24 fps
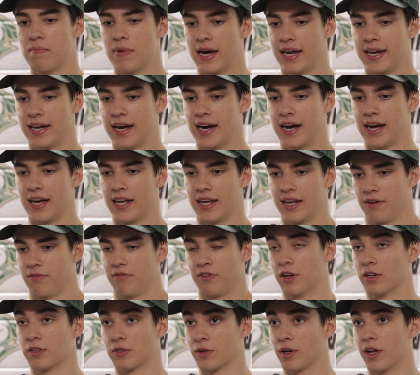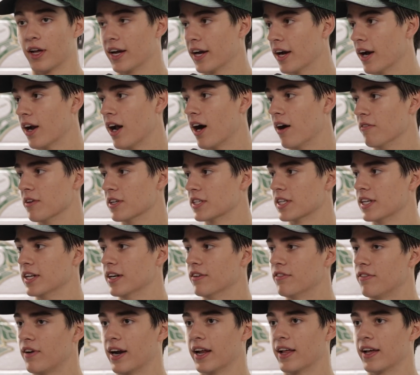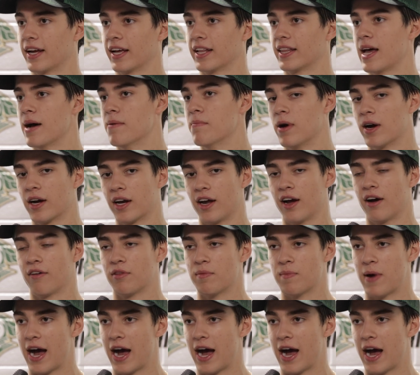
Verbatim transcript: But uh, it feels really good, obviously, to finally get that monkey off the